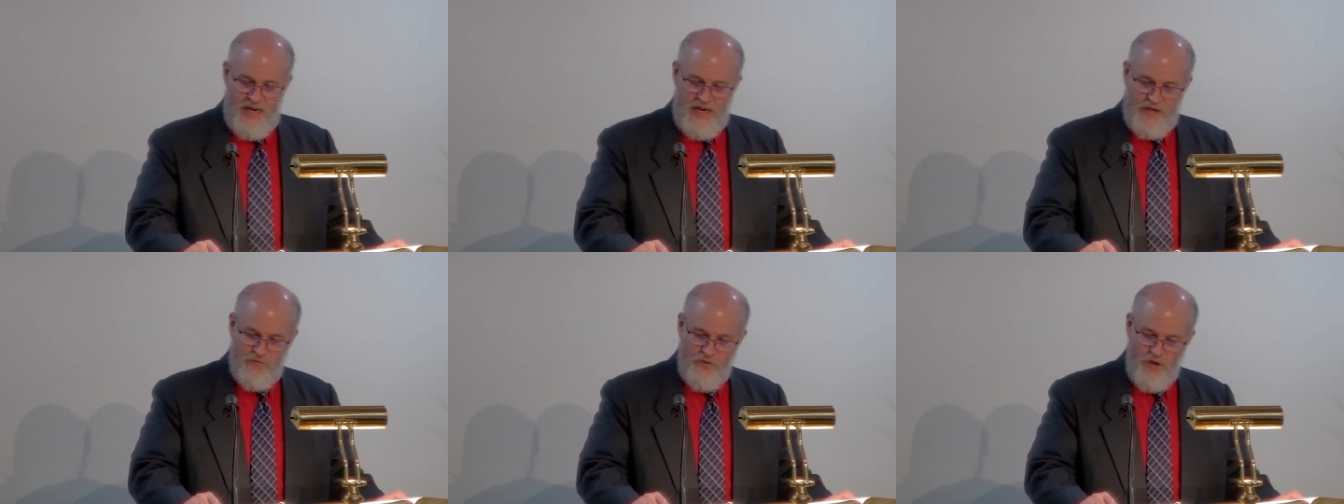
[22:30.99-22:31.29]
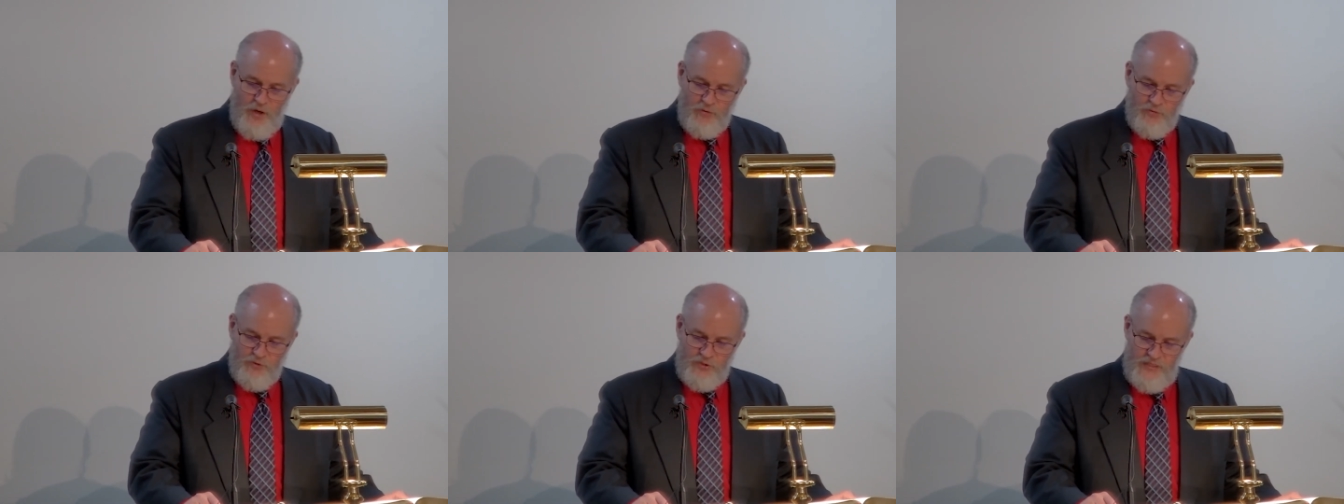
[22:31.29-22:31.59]
In
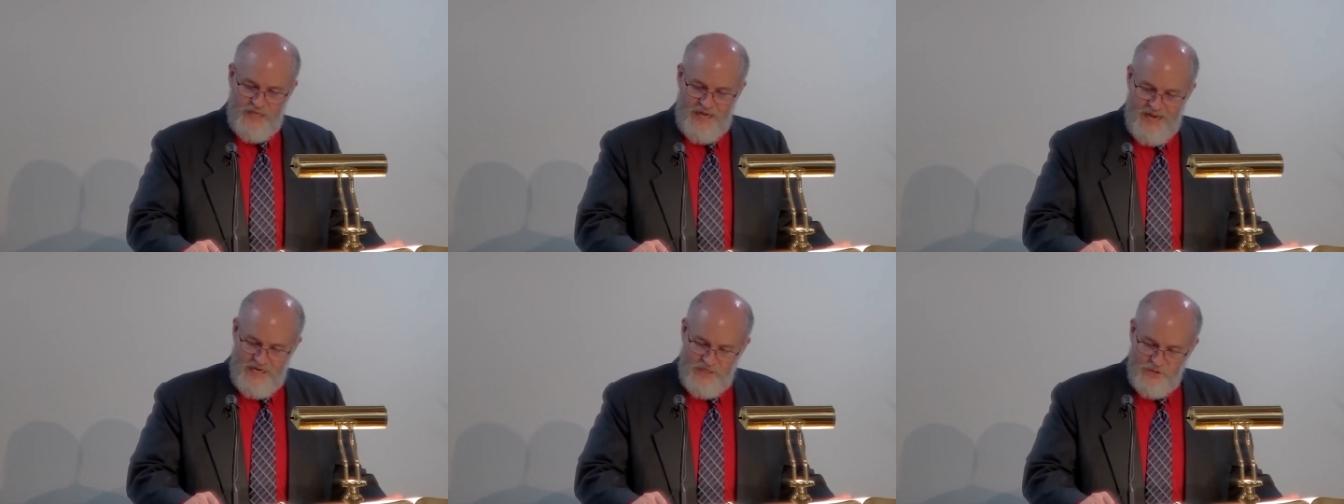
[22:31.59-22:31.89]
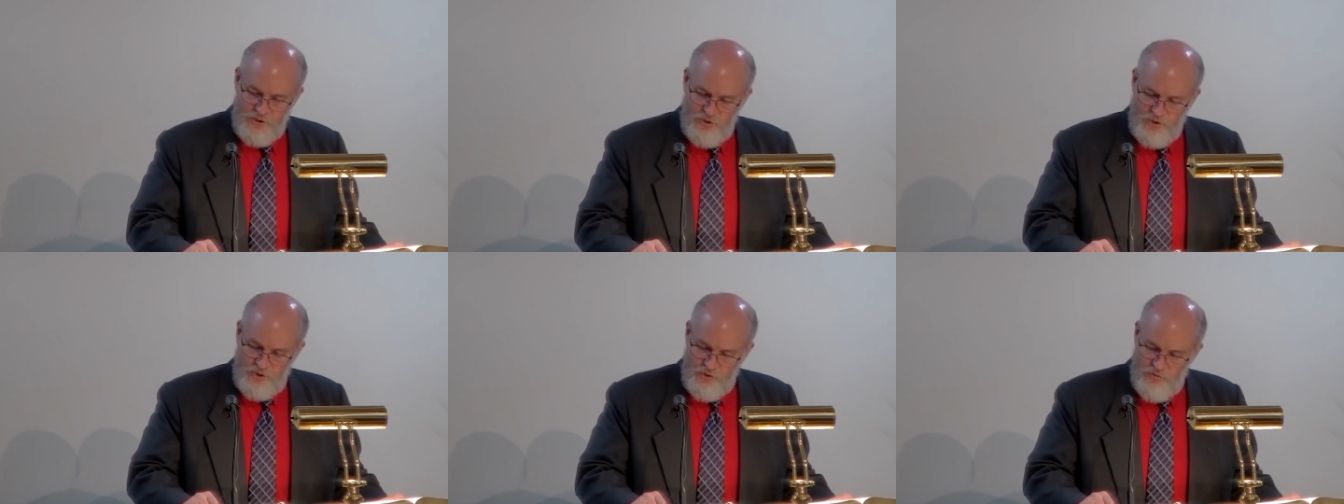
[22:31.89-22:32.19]
those
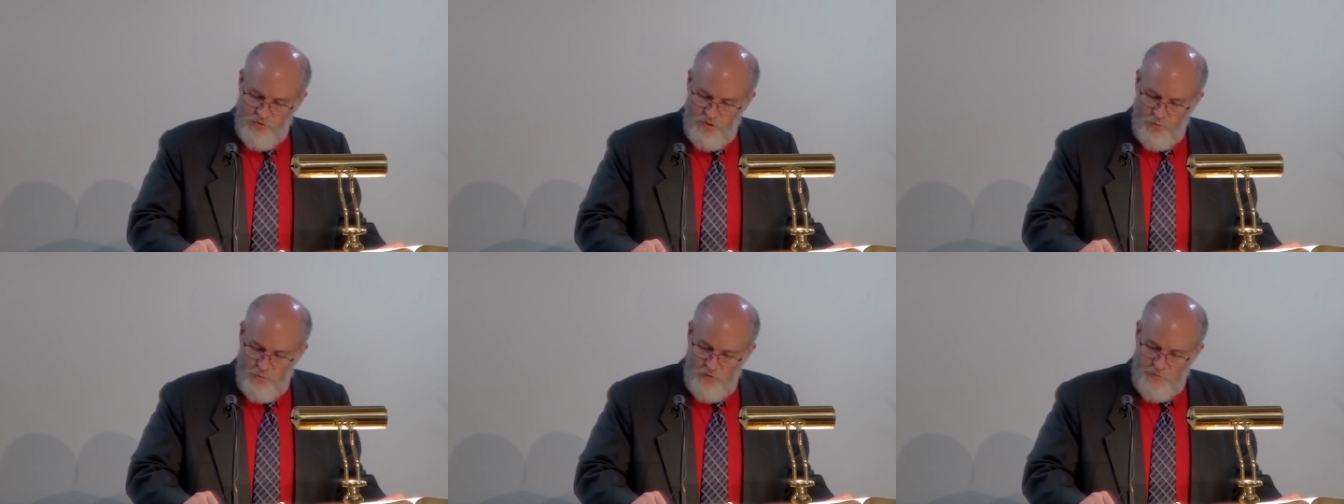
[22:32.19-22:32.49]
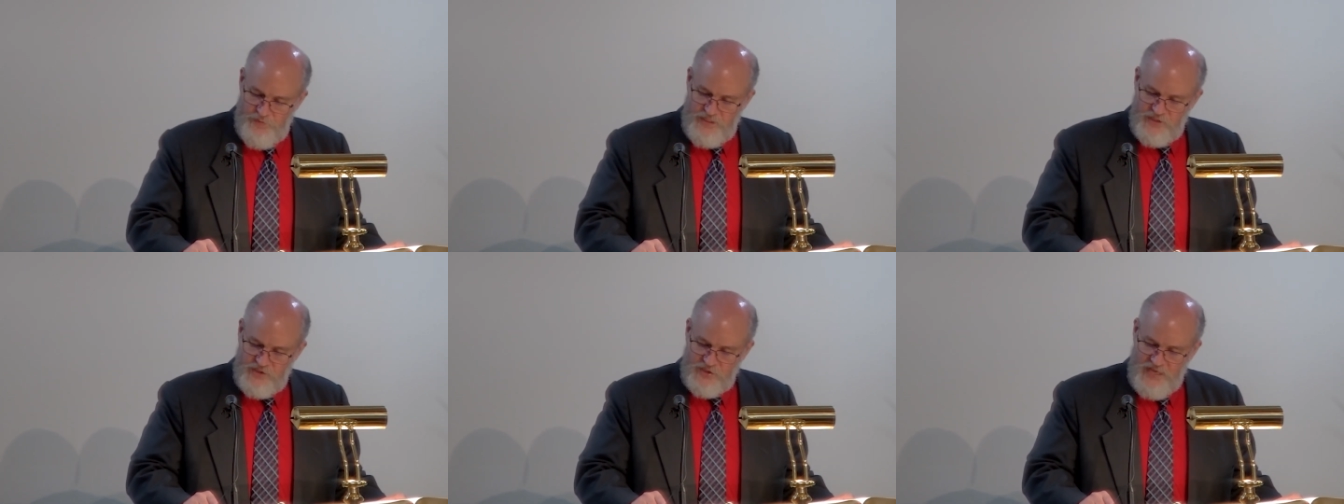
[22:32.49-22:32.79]
days, Judah
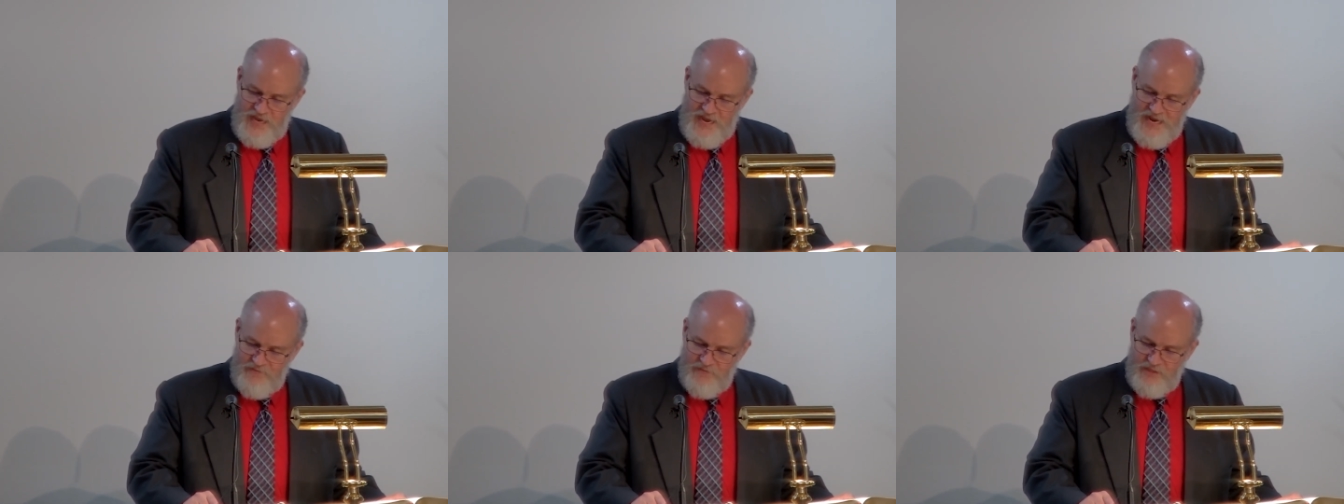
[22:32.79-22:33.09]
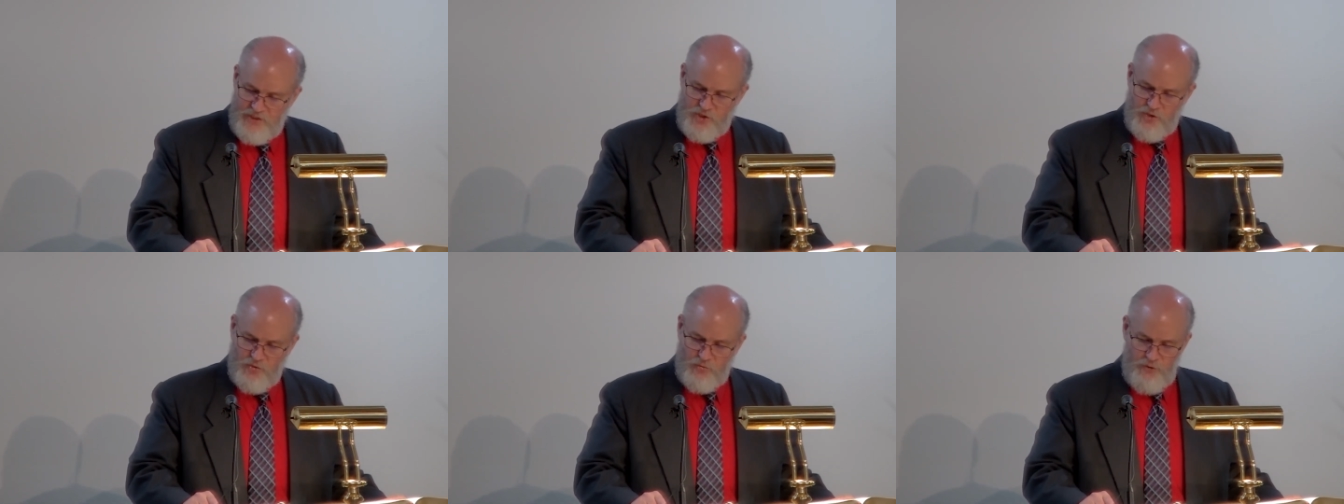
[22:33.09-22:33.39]
will be
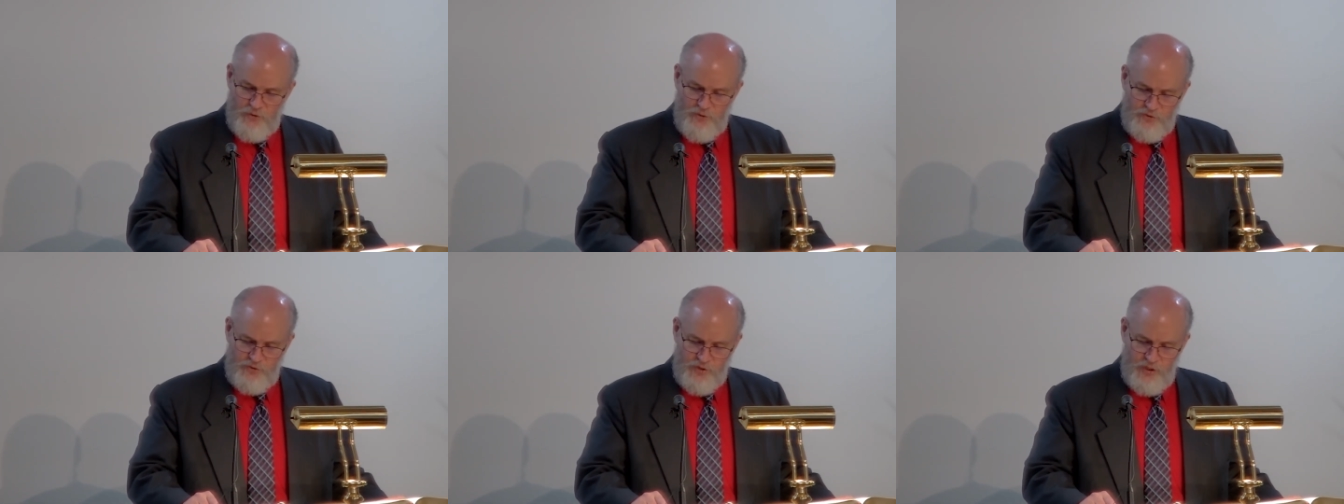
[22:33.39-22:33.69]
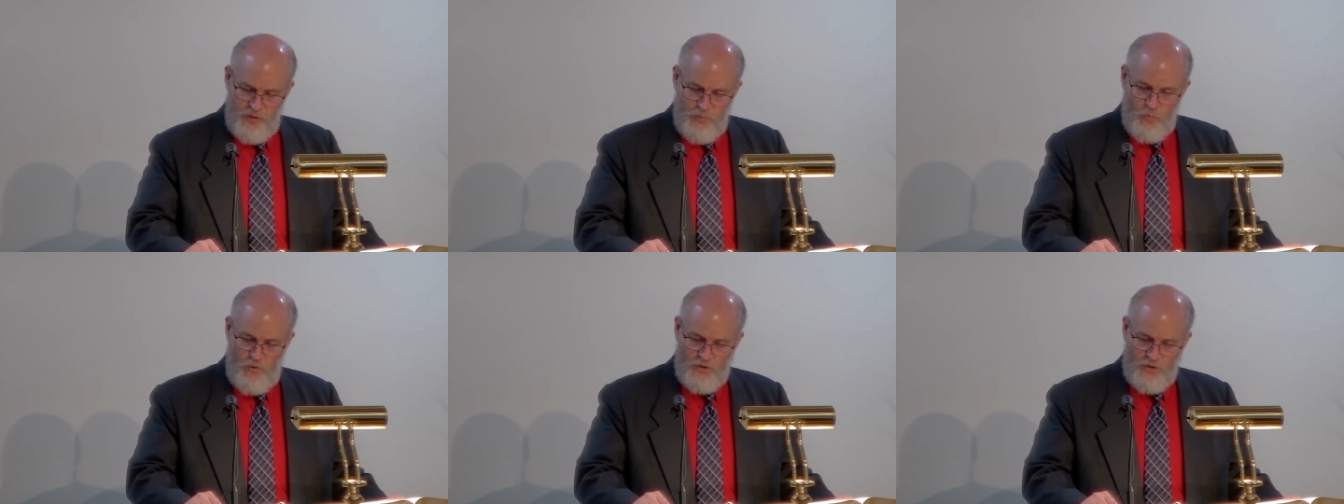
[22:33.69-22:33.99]
saved and
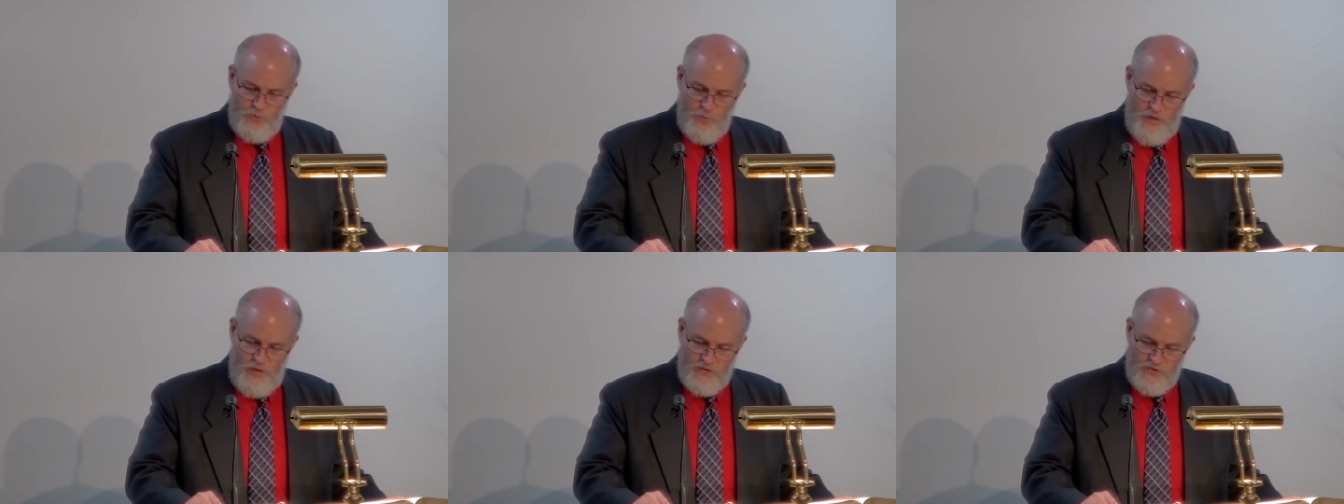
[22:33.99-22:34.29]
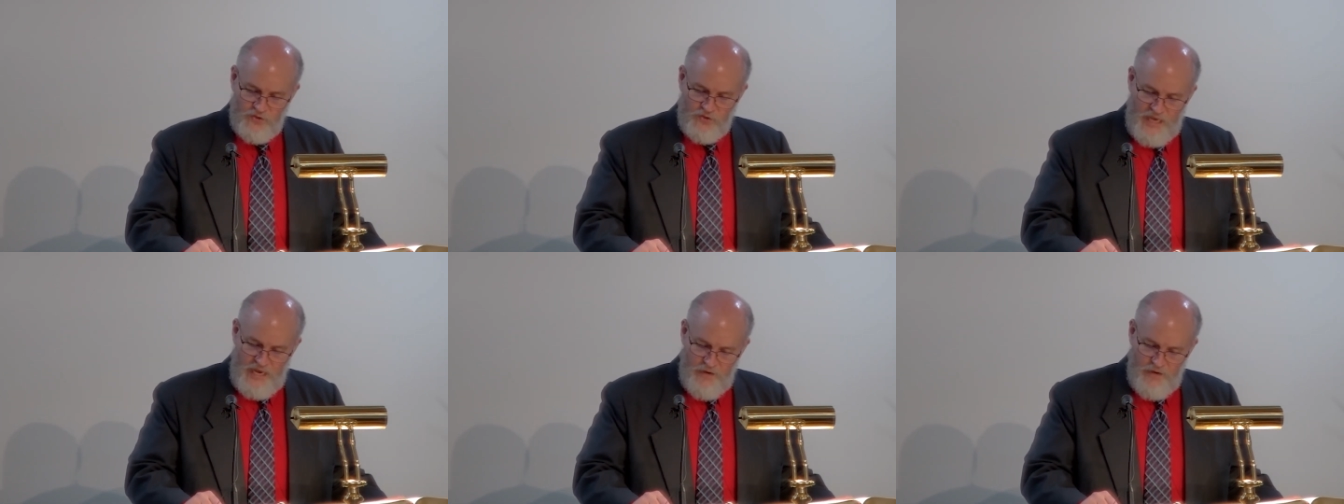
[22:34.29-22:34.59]
Jerusalem will
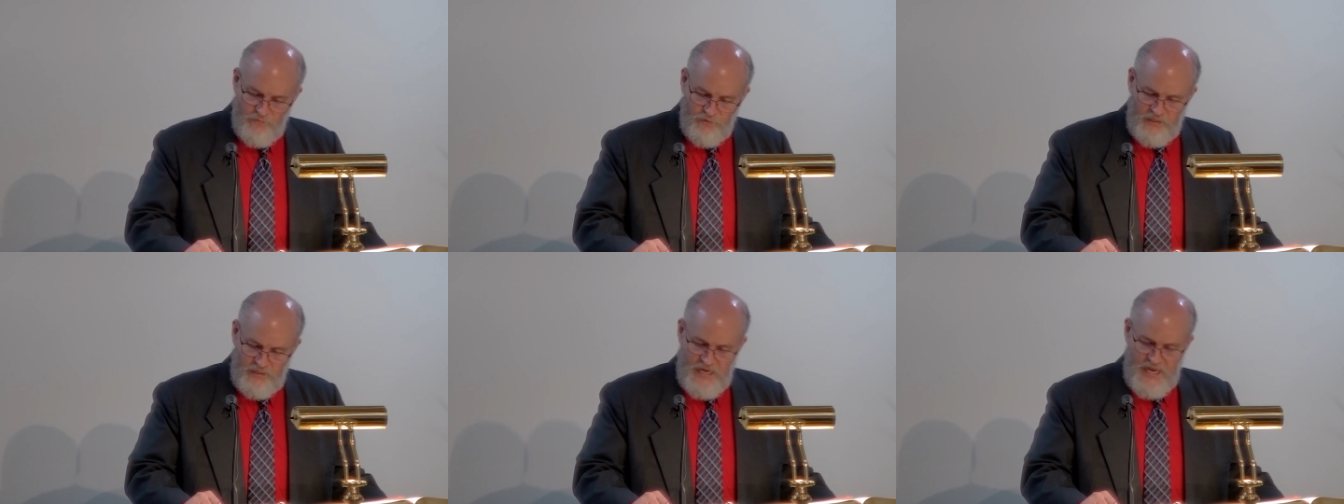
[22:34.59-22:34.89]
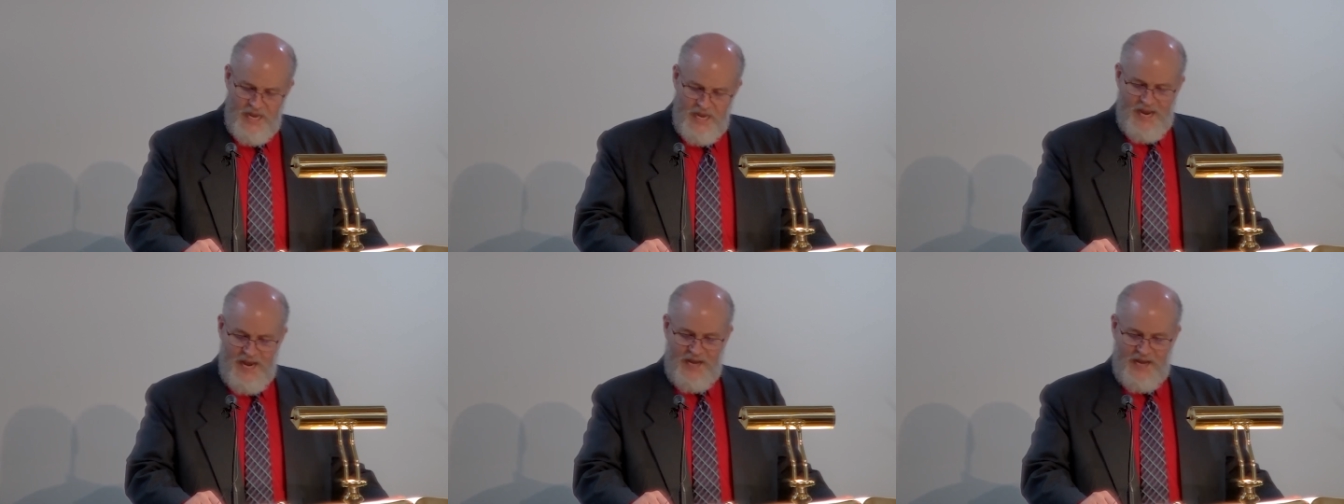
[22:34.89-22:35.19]
dwell safely,